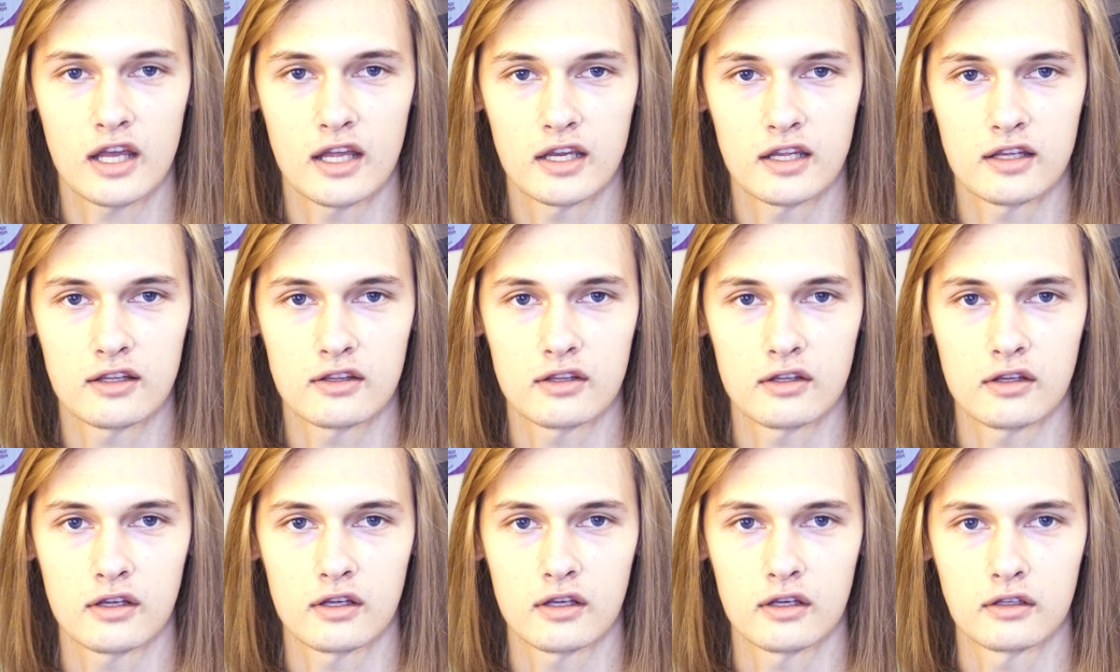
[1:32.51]

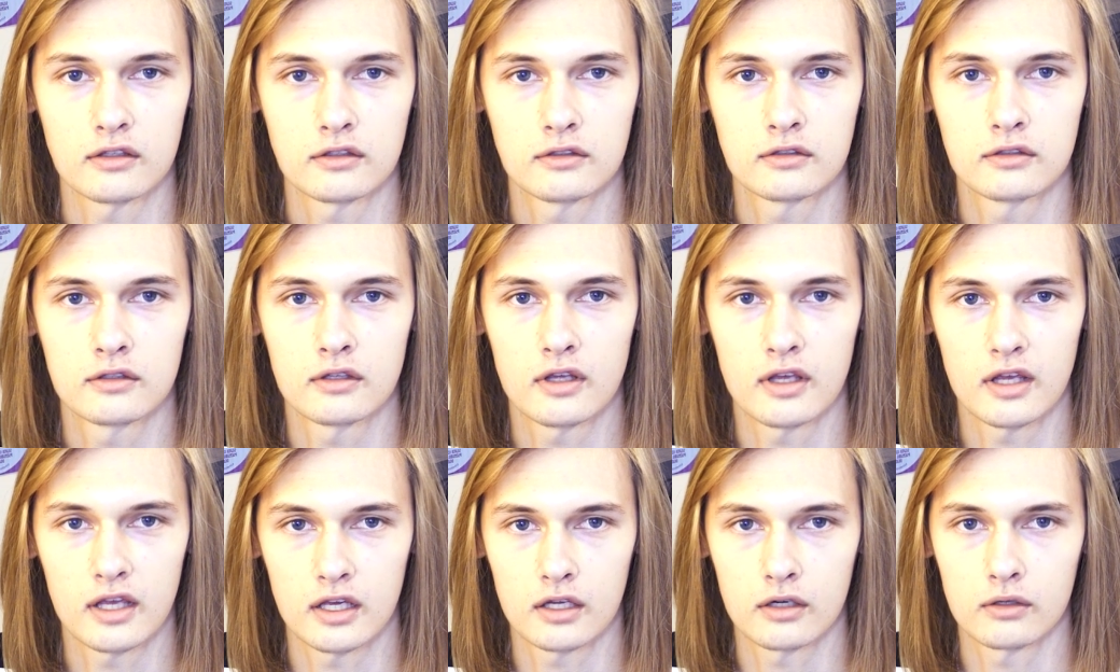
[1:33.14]
anything
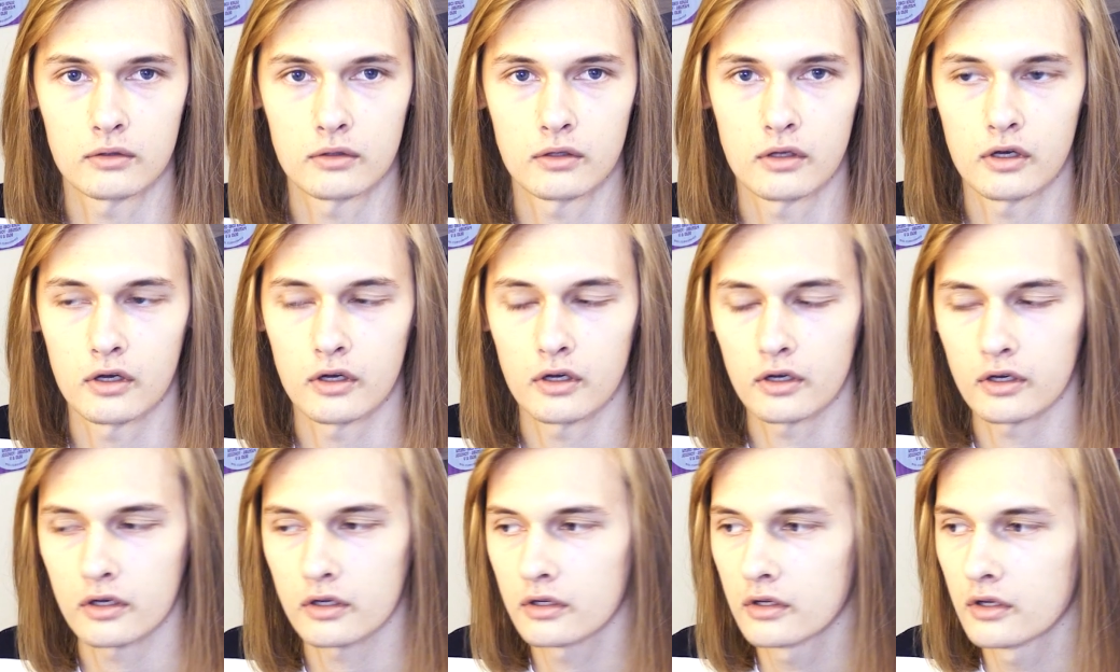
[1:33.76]

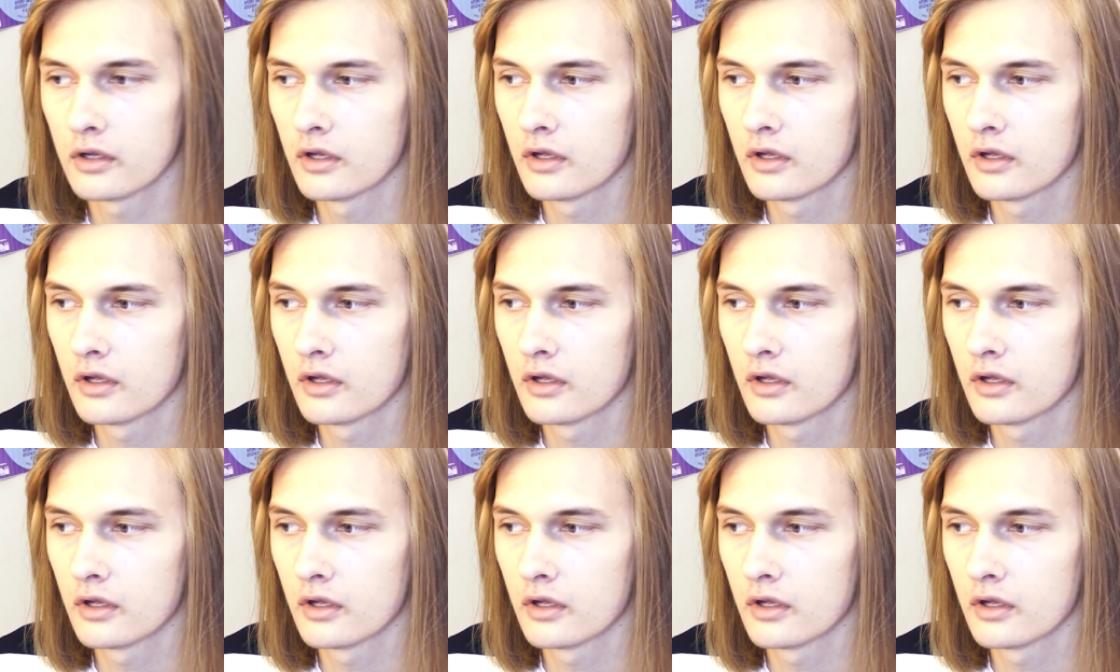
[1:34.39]
analog.